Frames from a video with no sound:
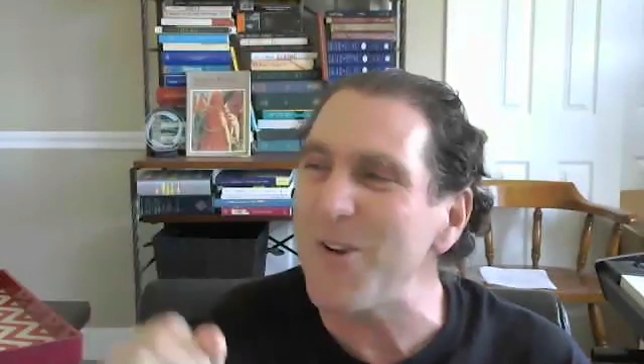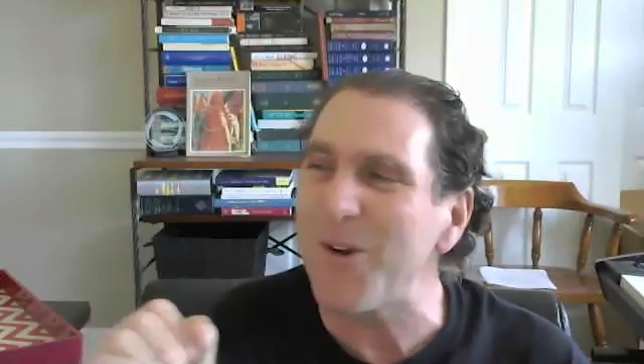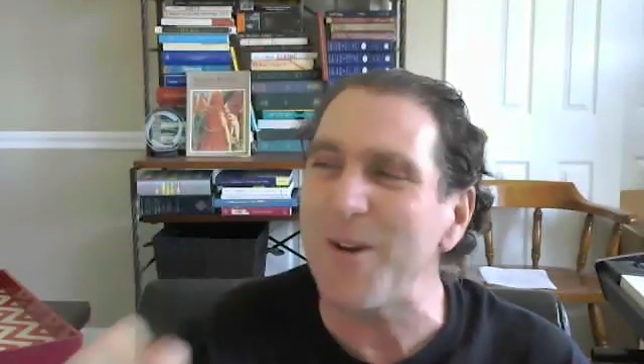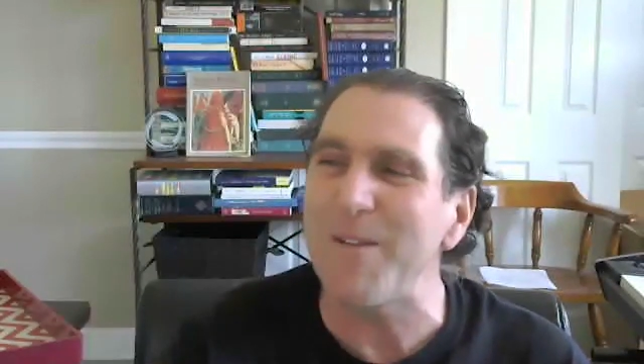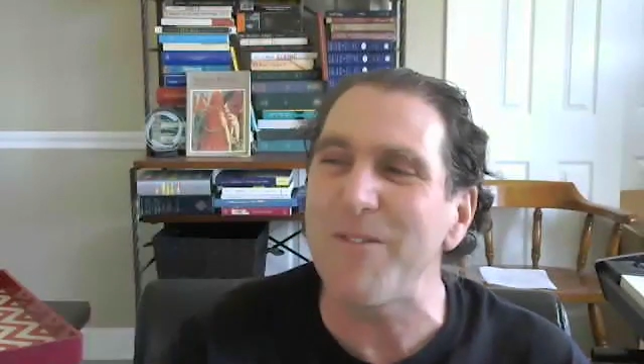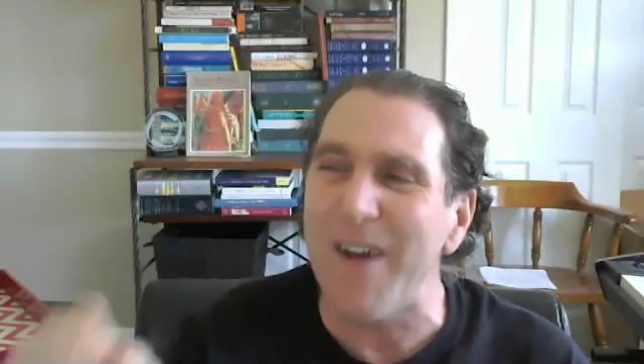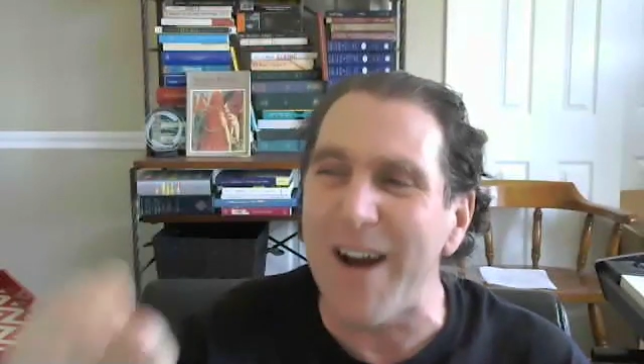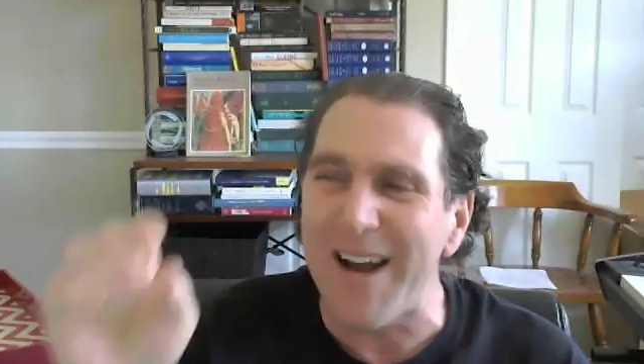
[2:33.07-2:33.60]
gonna
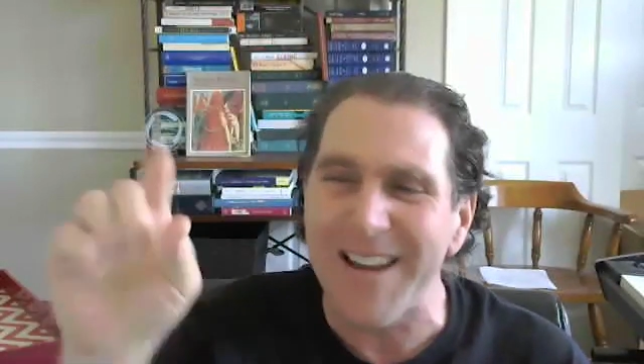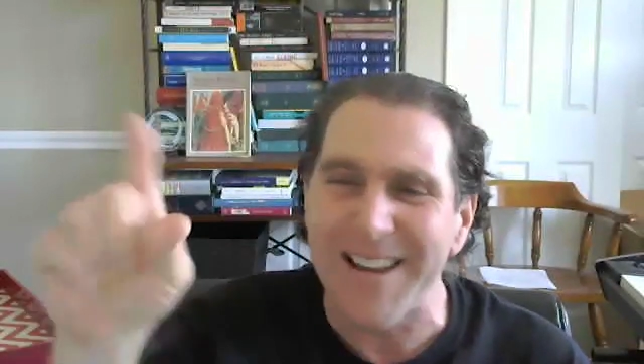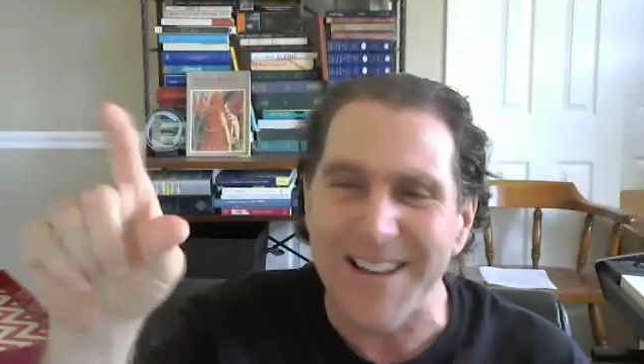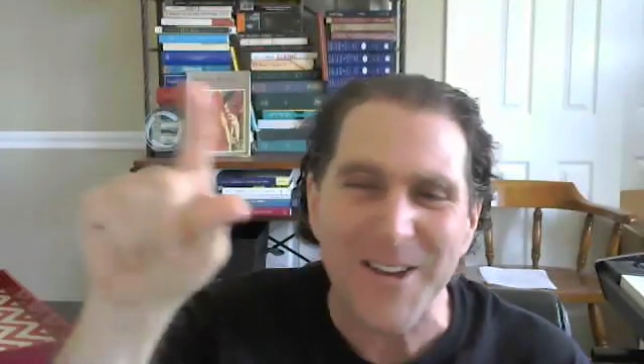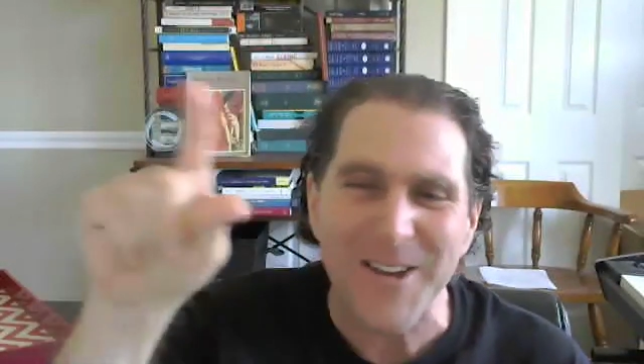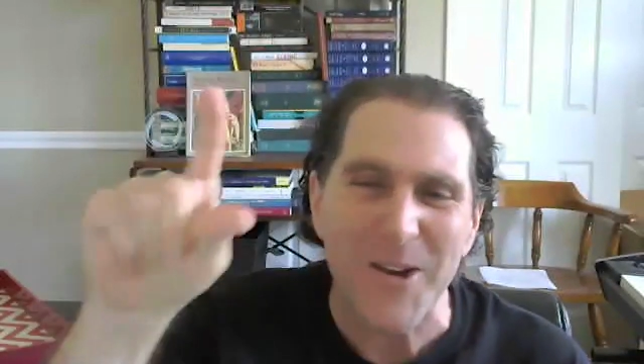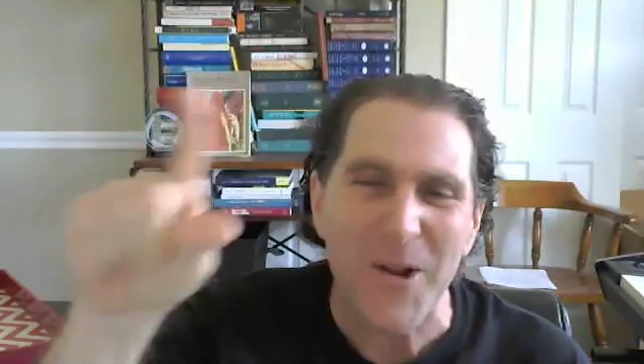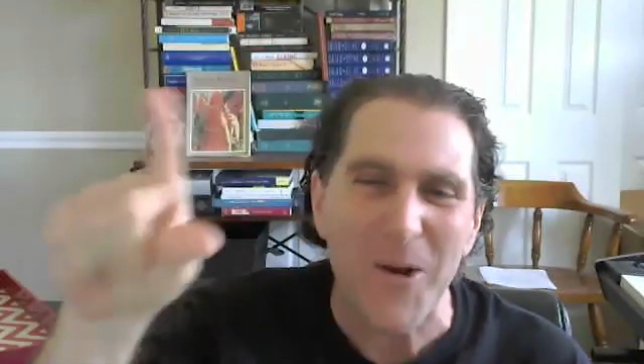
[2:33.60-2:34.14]
find
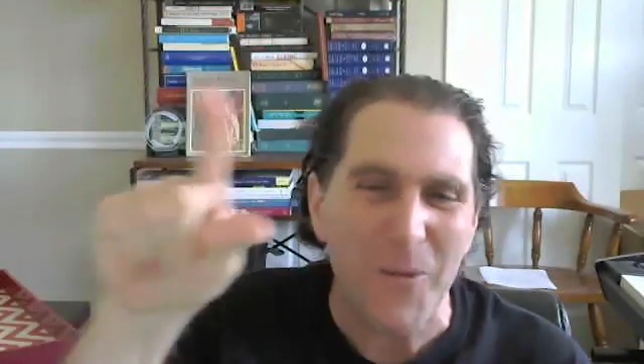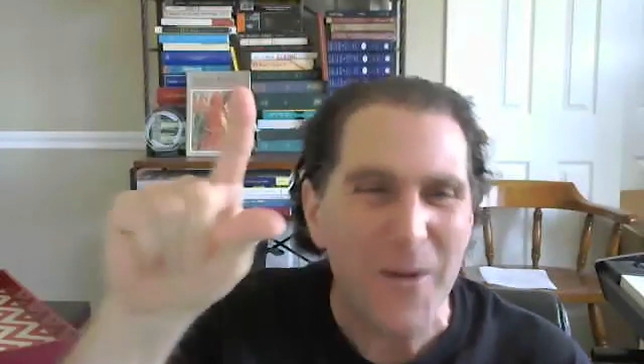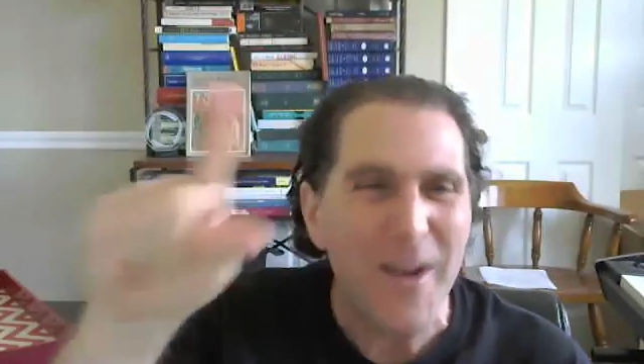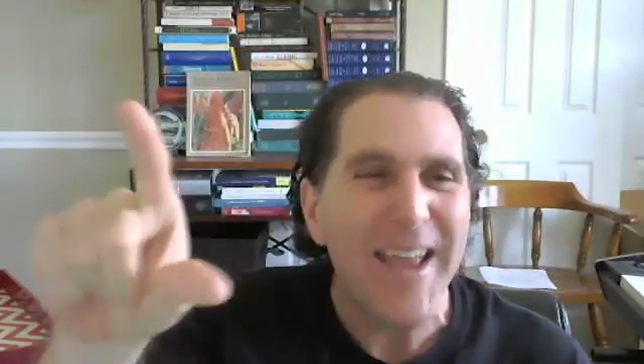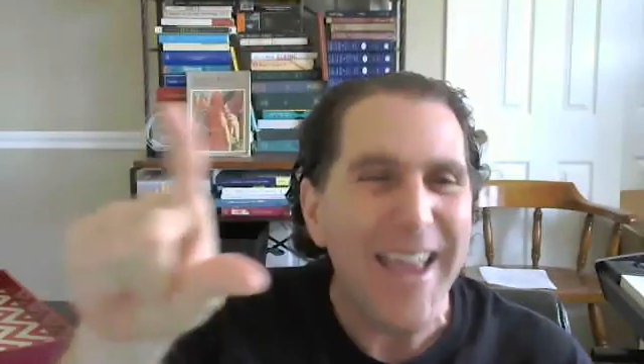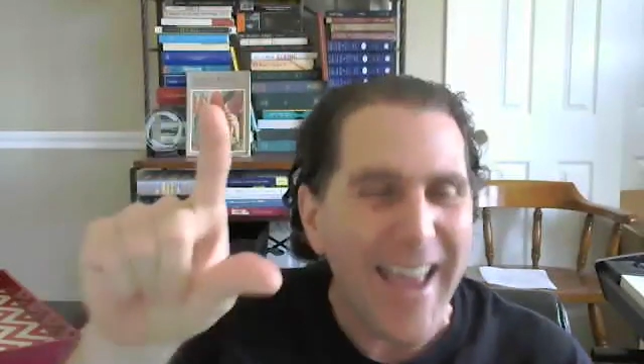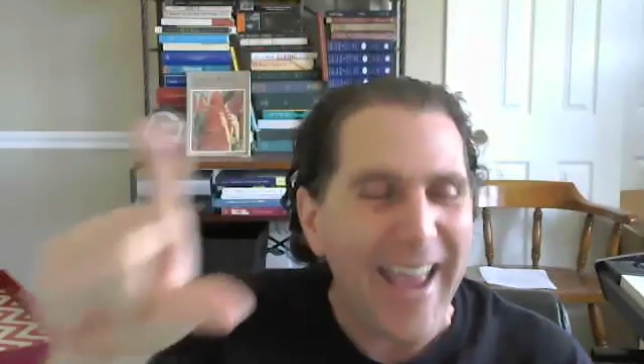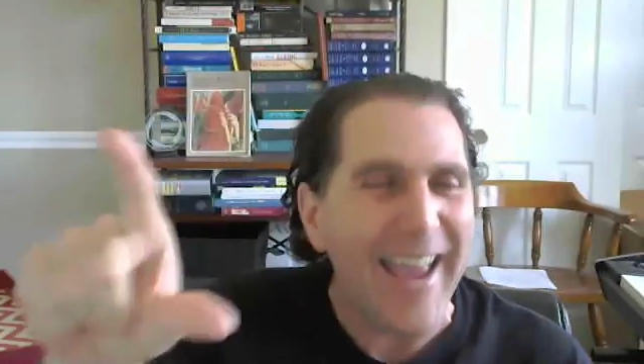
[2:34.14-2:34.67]
you know
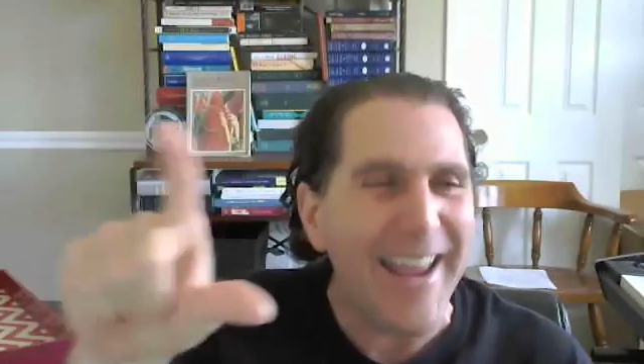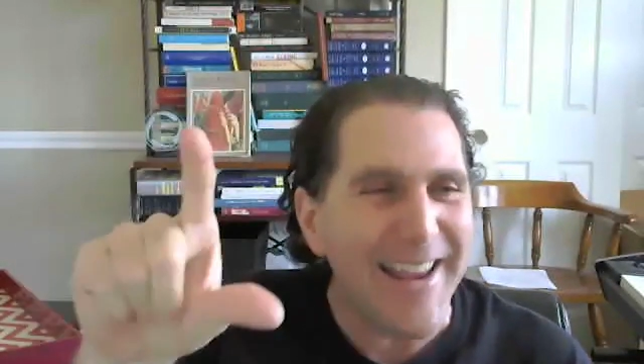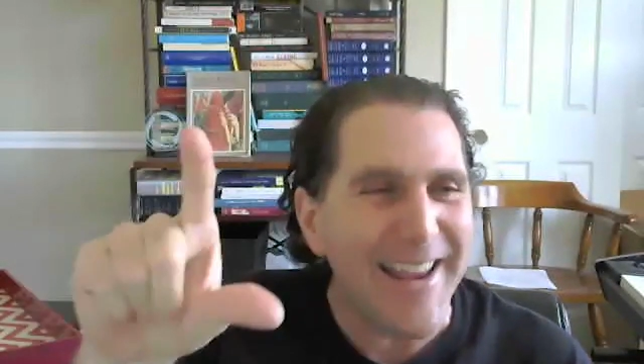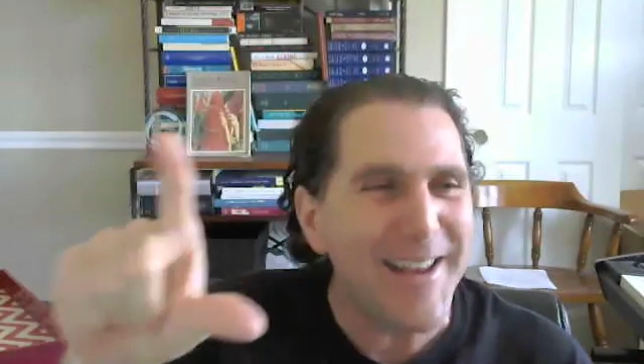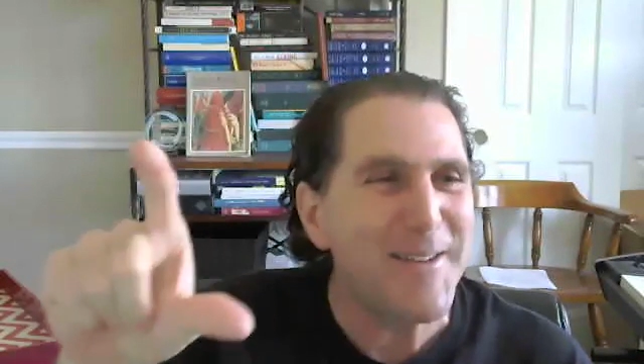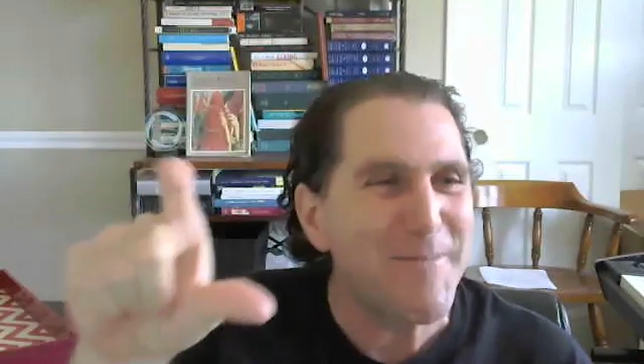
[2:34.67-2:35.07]
eight